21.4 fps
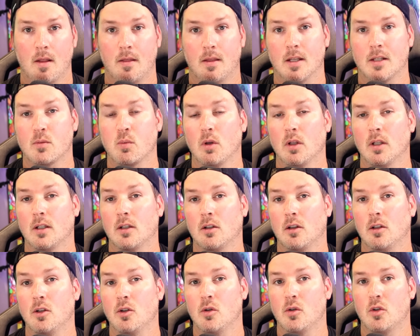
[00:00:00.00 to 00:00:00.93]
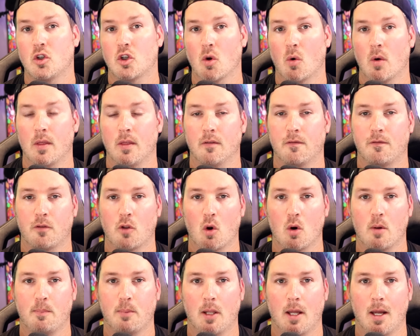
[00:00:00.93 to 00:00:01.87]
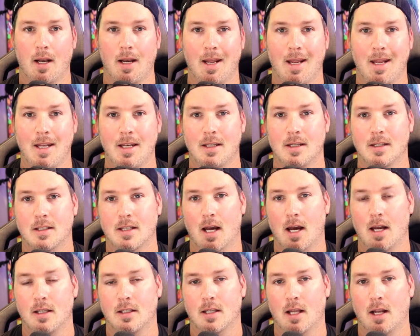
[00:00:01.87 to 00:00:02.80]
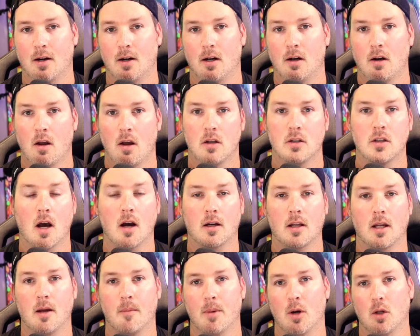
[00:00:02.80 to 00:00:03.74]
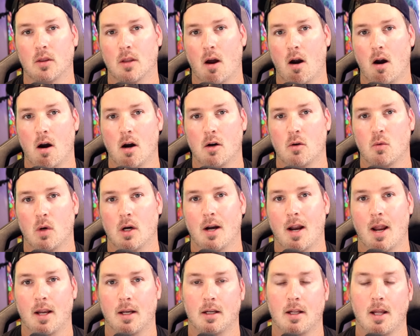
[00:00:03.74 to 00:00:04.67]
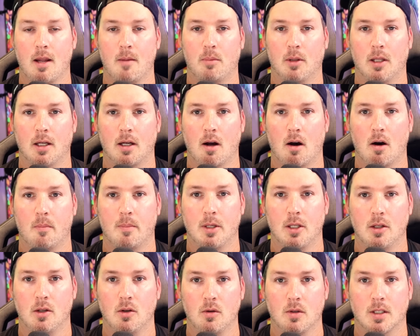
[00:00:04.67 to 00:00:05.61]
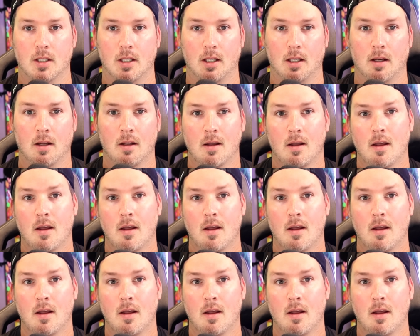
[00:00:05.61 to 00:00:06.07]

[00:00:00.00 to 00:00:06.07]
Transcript: This will include showing the floor plan in Design Center, talking about the hardware and cabling I'll be using.